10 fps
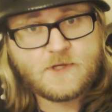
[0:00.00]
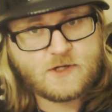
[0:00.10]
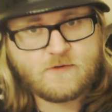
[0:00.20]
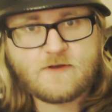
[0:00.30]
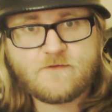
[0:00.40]

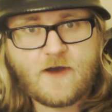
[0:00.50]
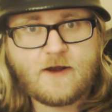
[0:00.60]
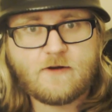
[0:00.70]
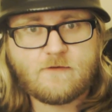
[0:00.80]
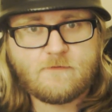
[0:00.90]
Street
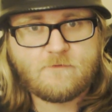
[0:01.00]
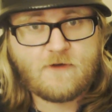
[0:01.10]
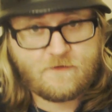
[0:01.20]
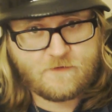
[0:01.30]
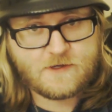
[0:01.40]
Fighter
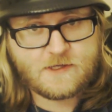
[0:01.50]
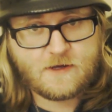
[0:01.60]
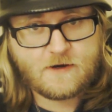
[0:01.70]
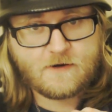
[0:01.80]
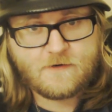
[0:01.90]
reference
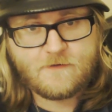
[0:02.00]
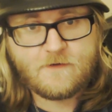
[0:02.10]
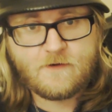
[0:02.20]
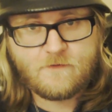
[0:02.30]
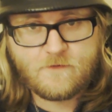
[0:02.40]
there
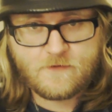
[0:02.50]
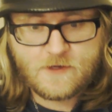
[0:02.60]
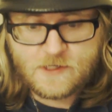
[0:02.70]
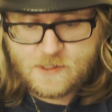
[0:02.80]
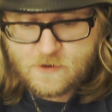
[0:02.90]
for
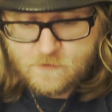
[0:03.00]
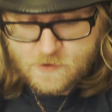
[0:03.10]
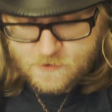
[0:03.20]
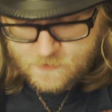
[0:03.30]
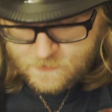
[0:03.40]
the astute.